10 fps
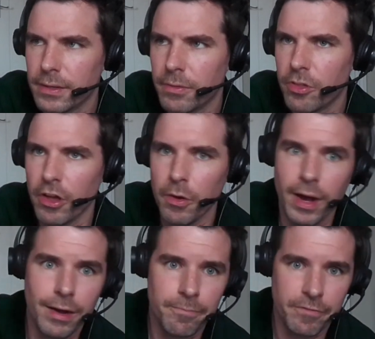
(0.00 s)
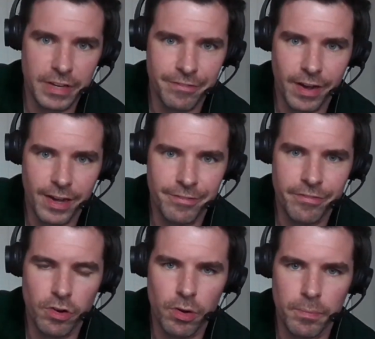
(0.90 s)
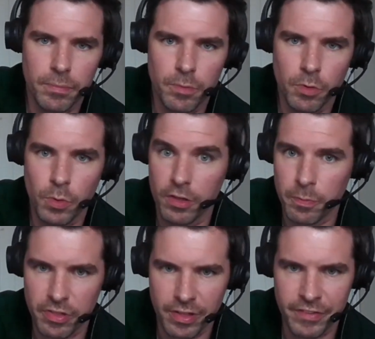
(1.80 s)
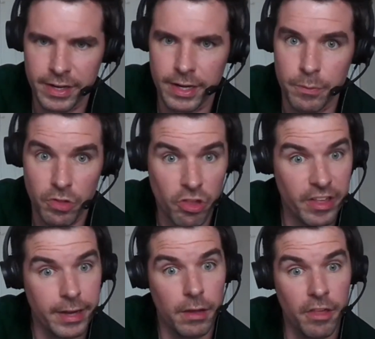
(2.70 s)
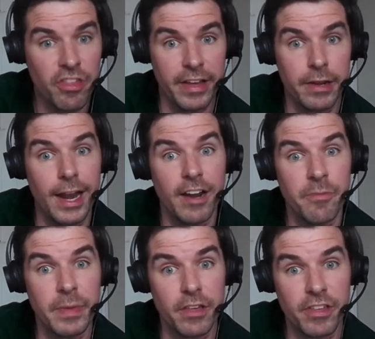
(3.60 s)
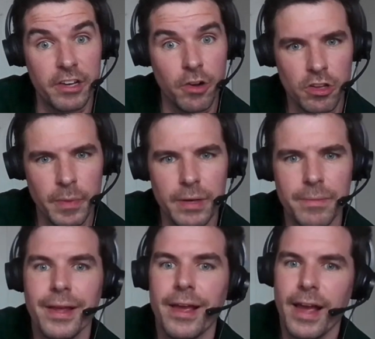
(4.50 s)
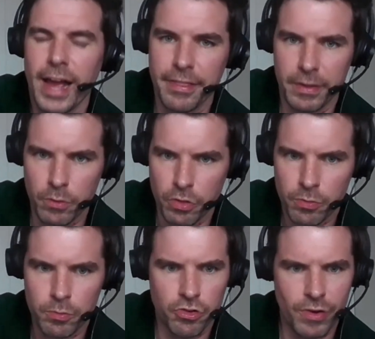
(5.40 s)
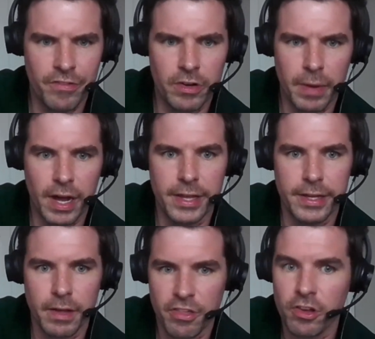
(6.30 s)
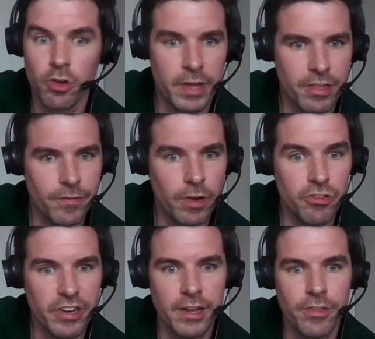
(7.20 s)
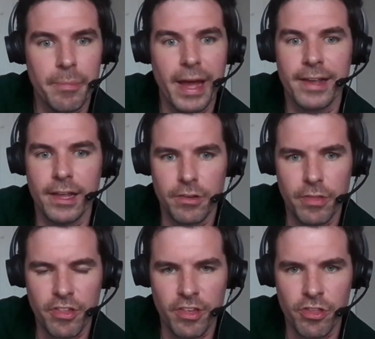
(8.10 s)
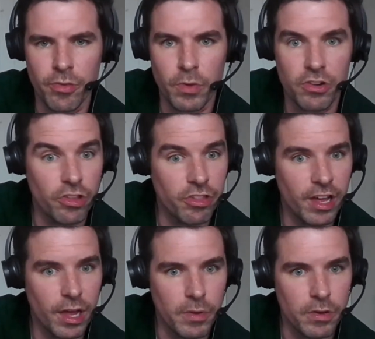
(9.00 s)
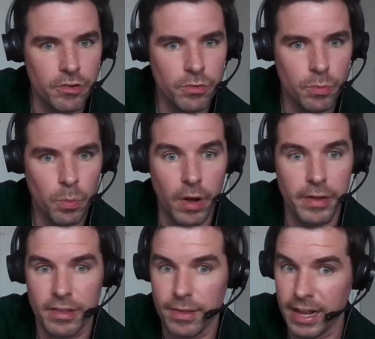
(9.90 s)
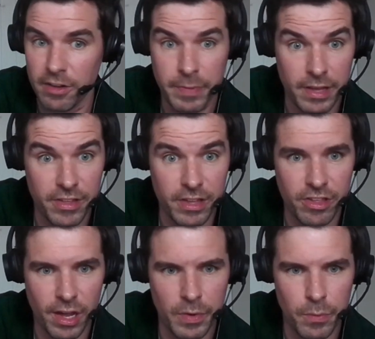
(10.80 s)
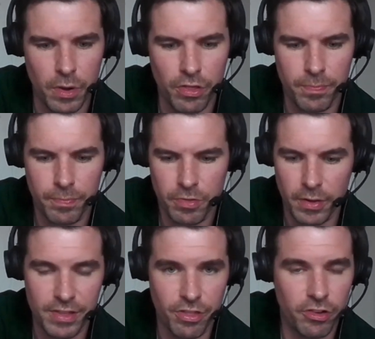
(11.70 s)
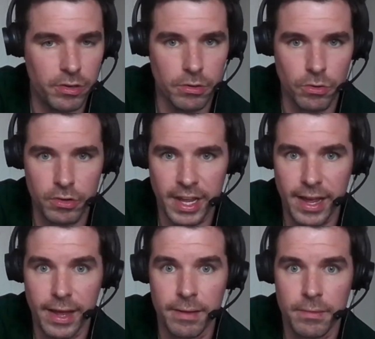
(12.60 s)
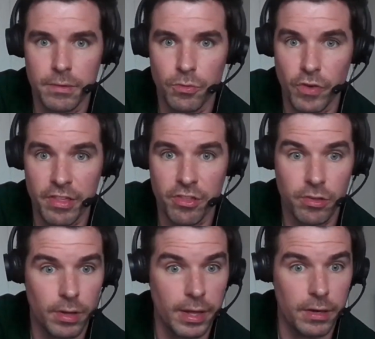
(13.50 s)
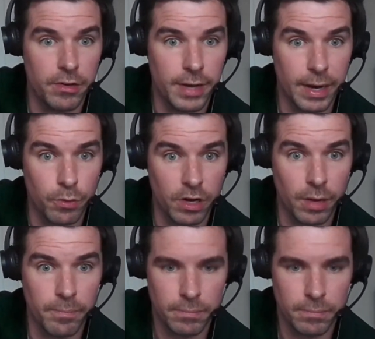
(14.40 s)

so our V5 form, quite specifically, was a single LFPSE document, and it was driven by a single piece of logic in the back end of the system, which determined what LFPSE type it was. So incident, good care, risk, and outcome.